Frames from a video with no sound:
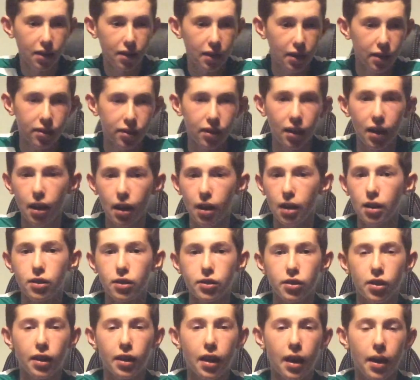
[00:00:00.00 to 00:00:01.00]
this.
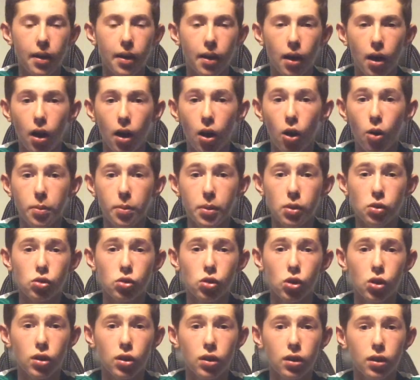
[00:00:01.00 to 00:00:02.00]
So yeah, I hope you
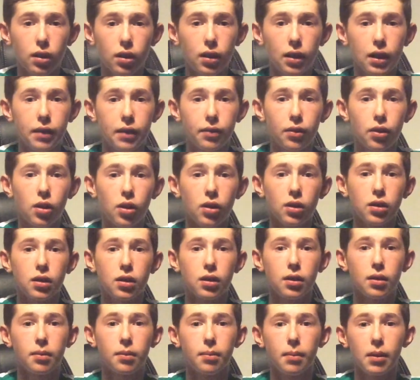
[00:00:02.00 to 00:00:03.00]
enjoyed. Leave a
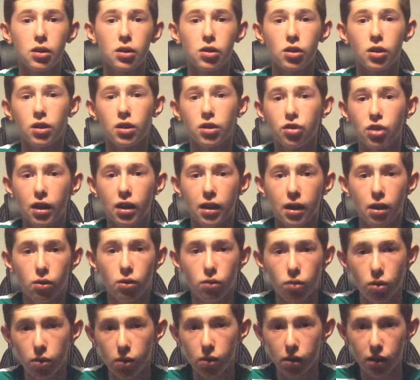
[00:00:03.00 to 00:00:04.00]
like. Make sure you check out
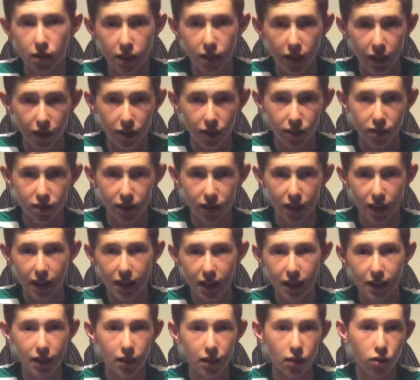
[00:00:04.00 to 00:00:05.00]
Crew stickers
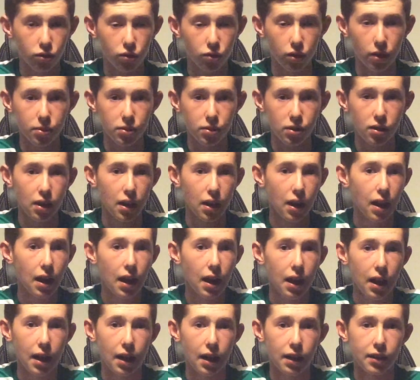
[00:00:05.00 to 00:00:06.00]
in the description.
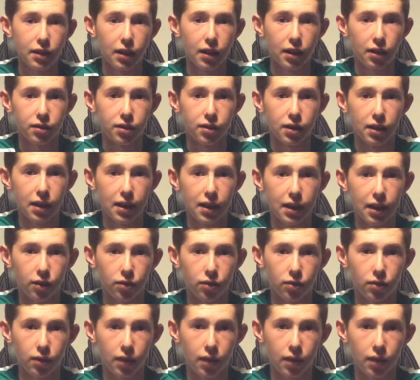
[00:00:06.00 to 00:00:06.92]
And yeah, I'll see you in the next one.